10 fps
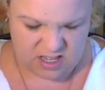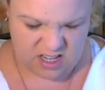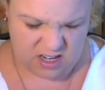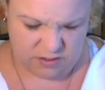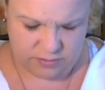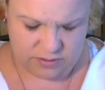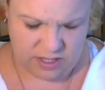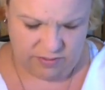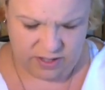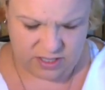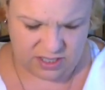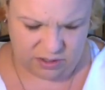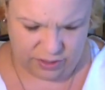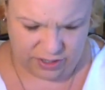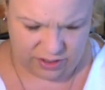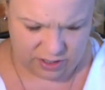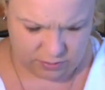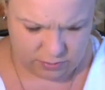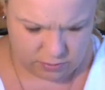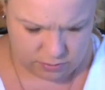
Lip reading: Oh, it feels a little weird though.